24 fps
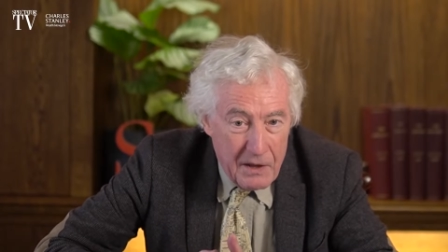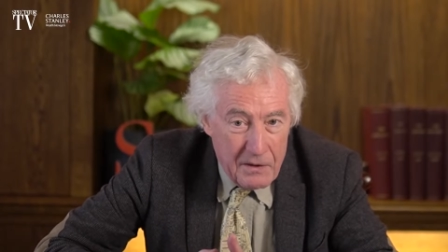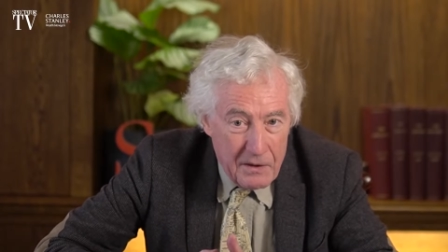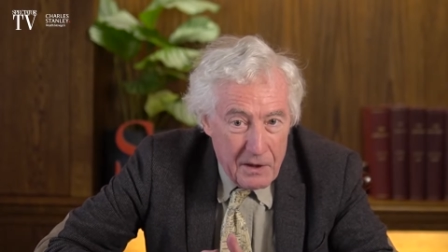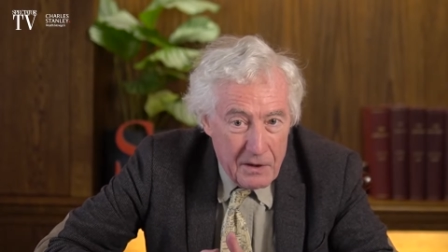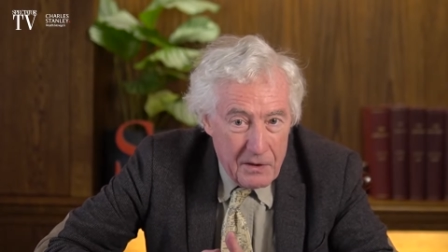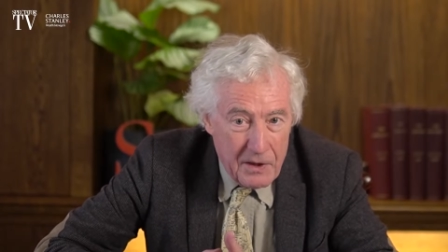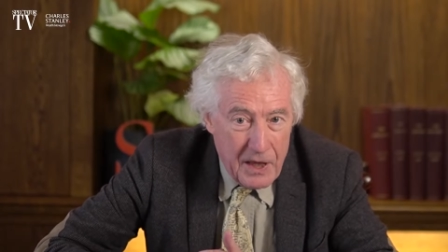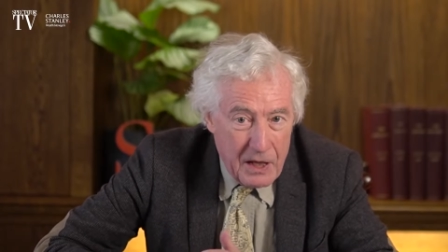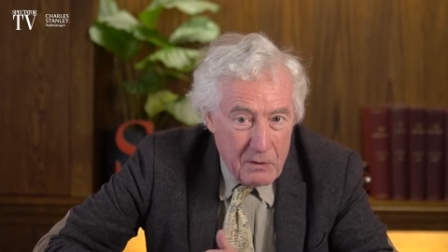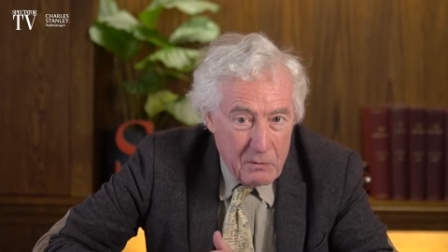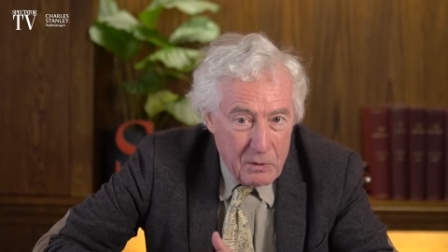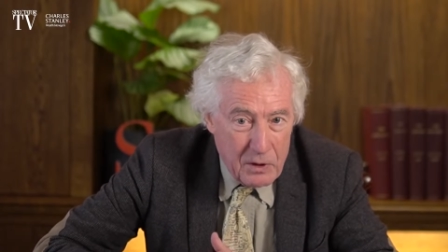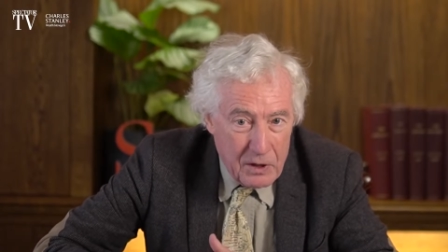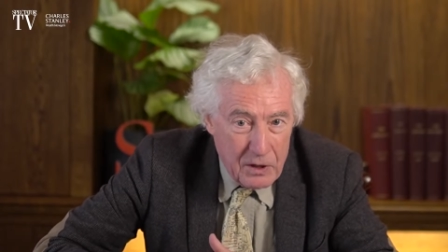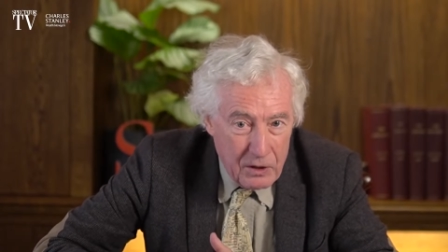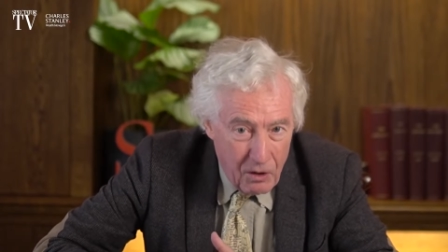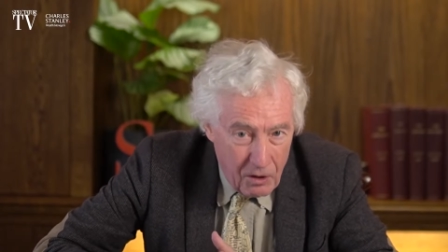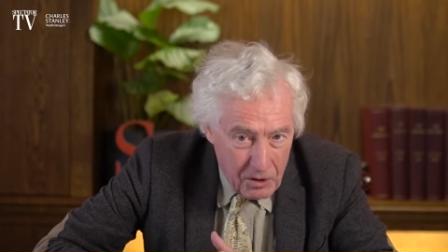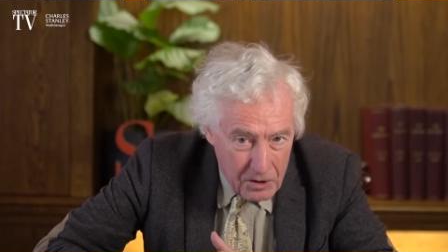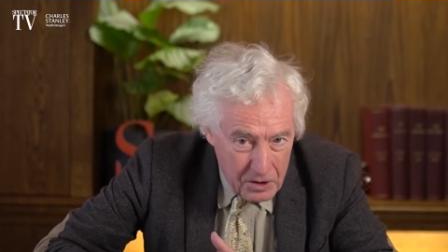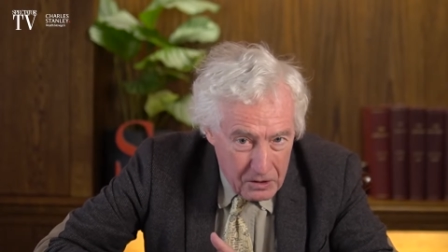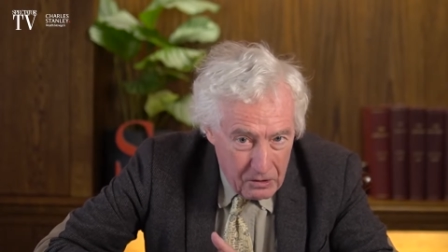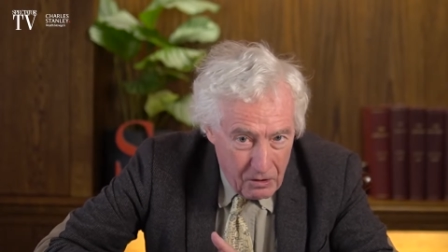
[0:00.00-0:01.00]
that they would
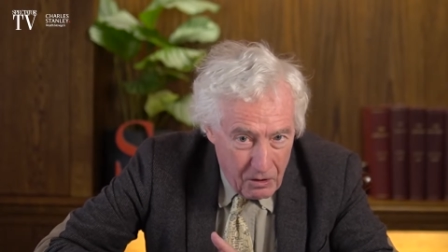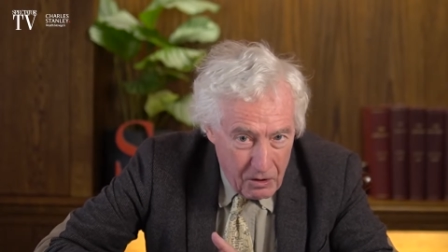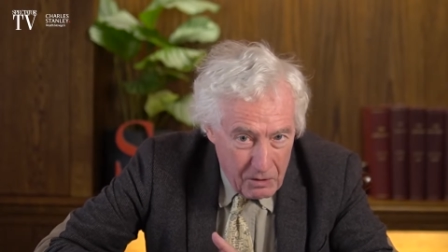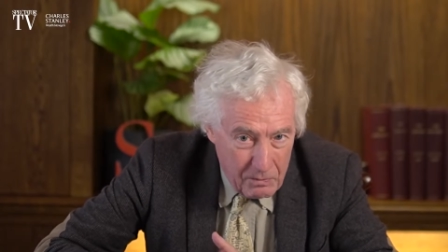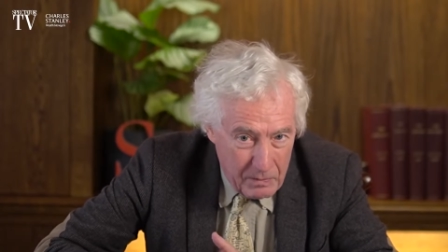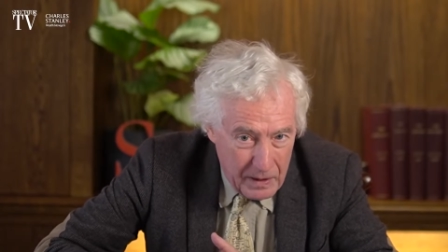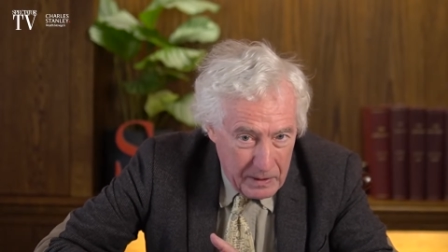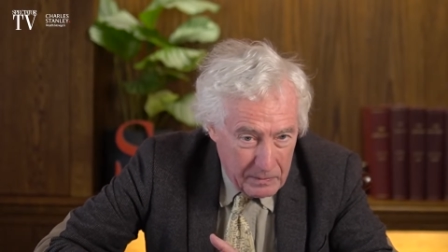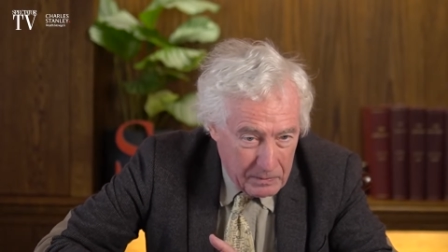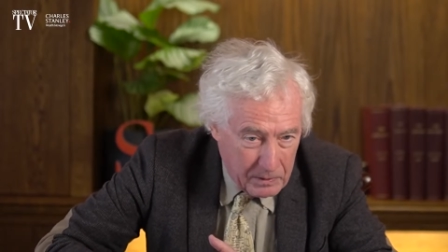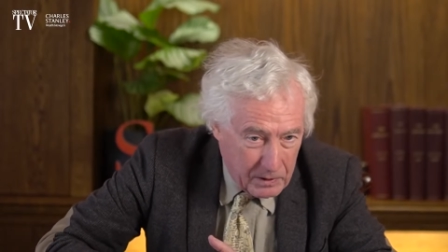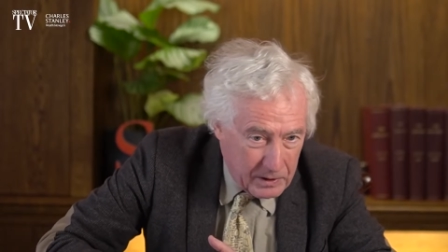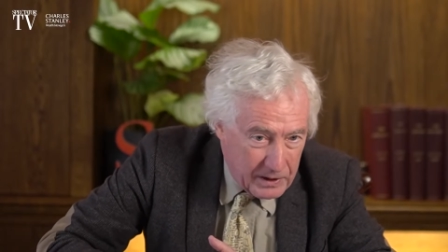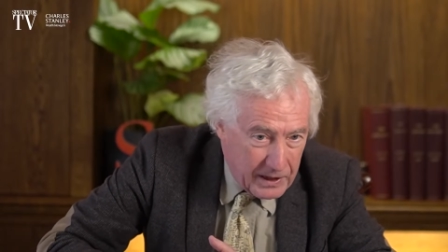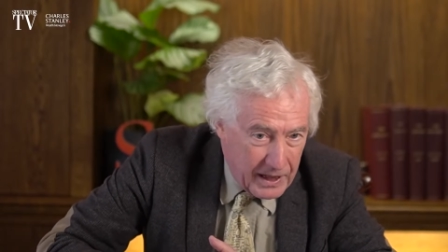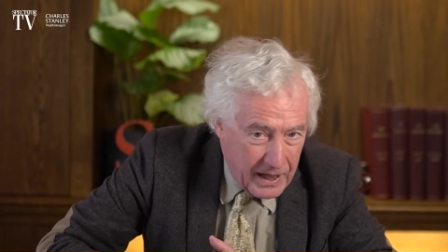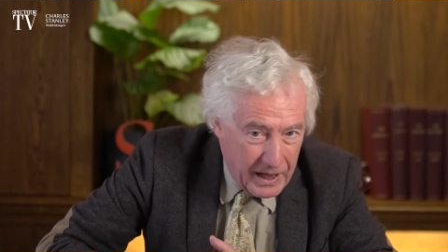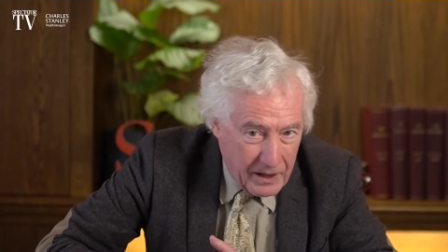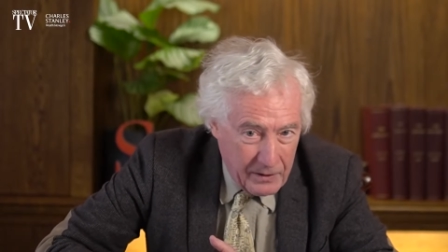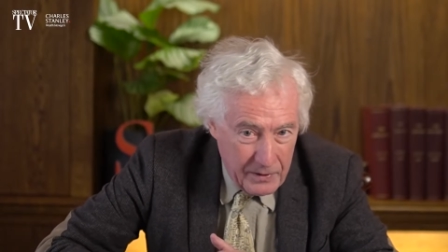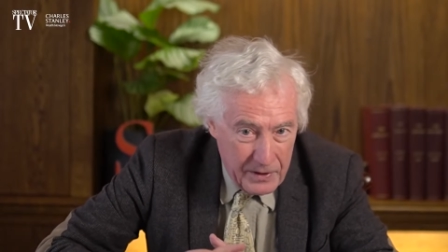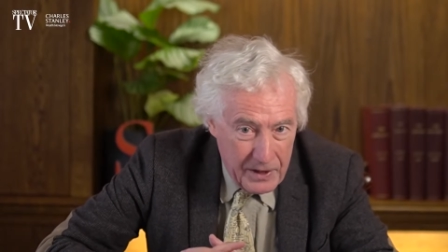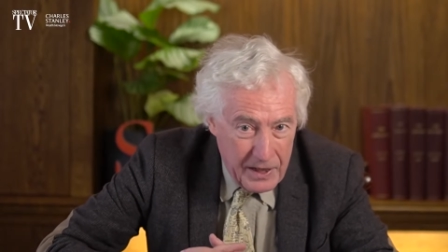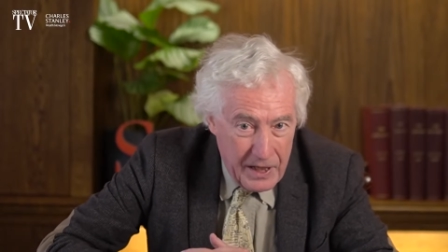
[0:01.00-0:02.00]
not lock people
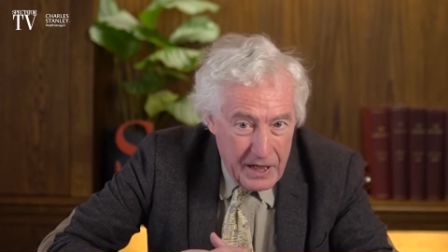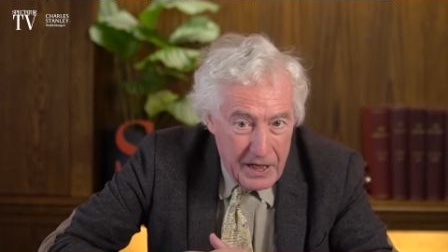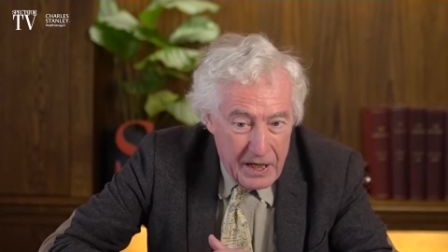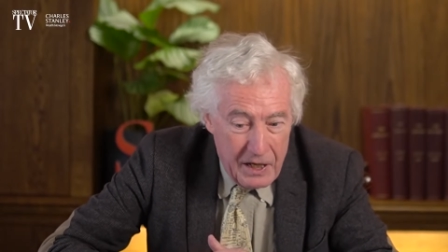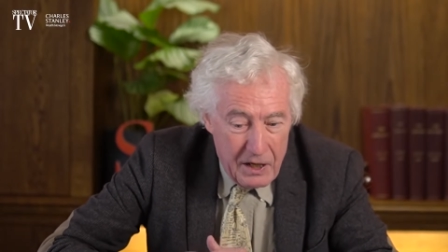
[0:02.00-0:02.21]
down.